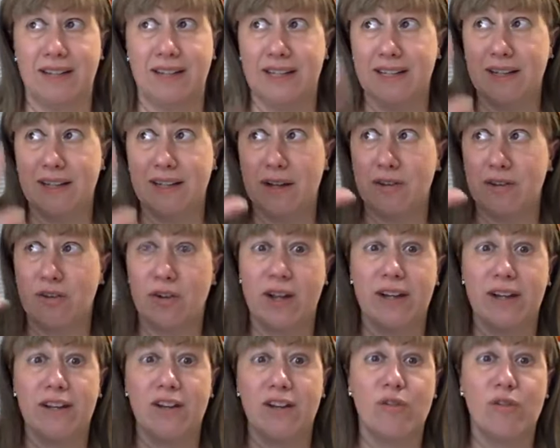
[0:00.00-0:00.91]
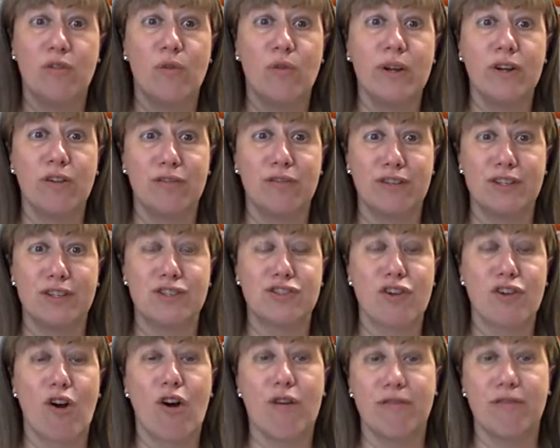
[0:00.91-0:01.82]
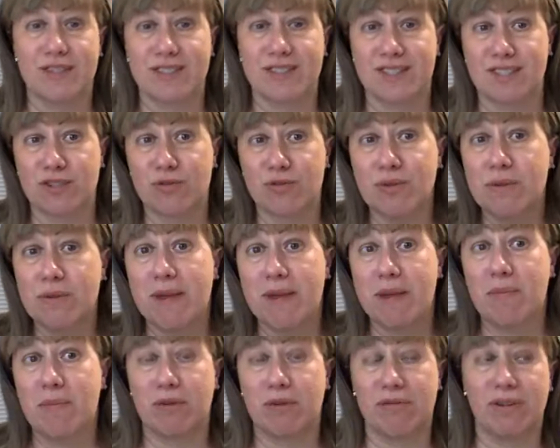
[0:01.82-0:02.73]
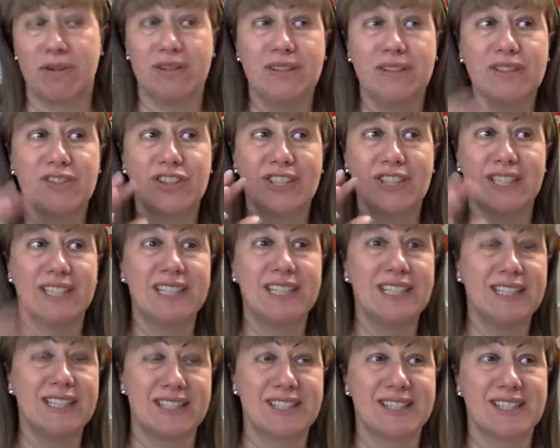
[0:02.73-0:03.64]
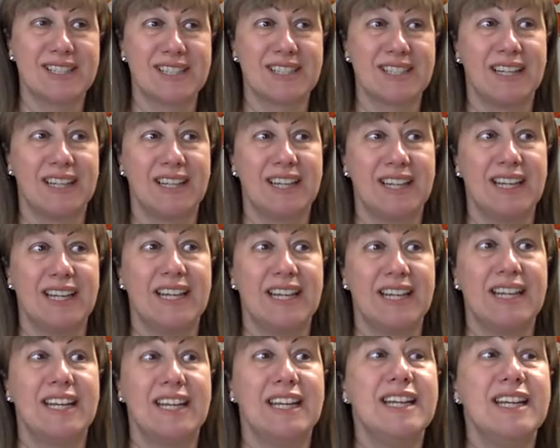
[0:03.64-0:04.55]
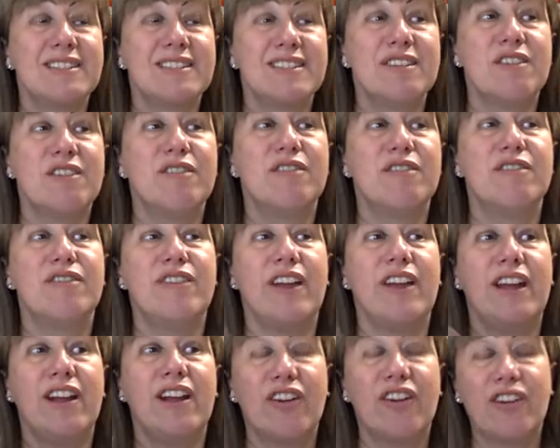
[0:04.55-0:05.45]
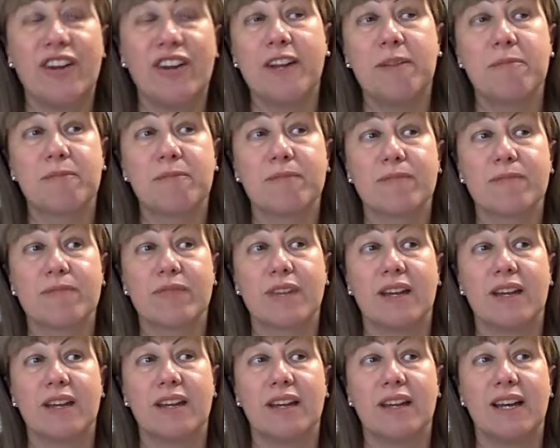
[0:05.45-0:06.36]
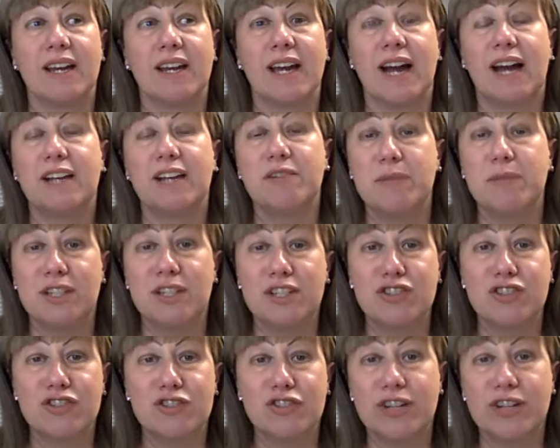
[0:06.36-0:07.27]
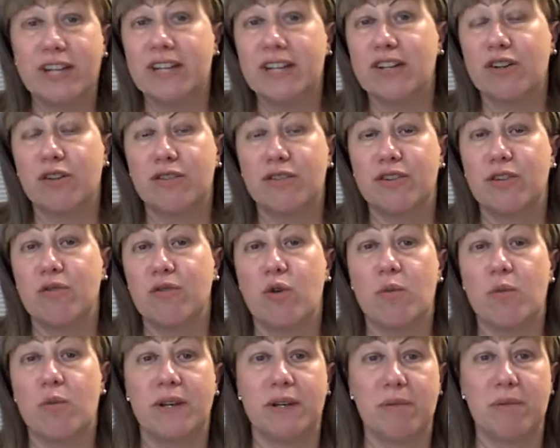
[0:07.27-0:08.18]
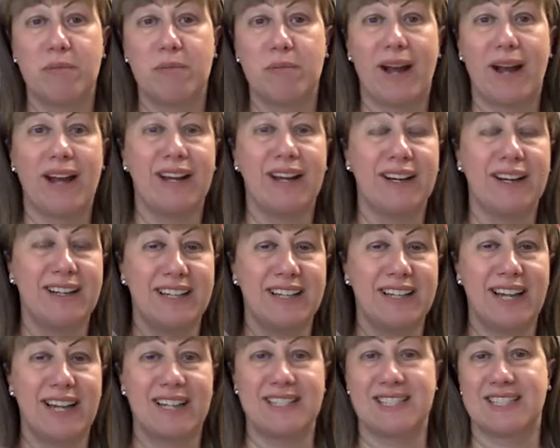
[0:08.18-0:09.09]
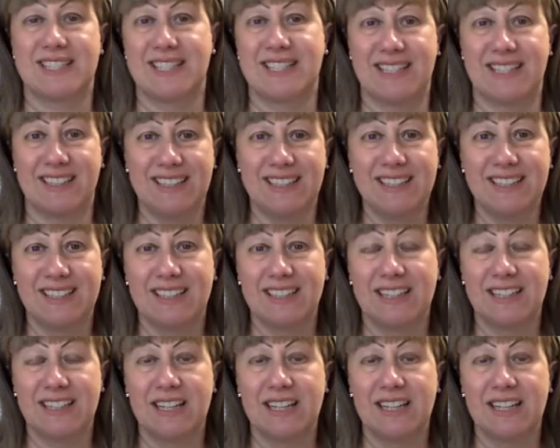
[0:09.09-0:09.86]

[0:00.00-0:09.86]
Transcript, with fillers: in, a, in a, one of his offices. Remember, Valerianus is the very administrator of the Roman Empire in that city.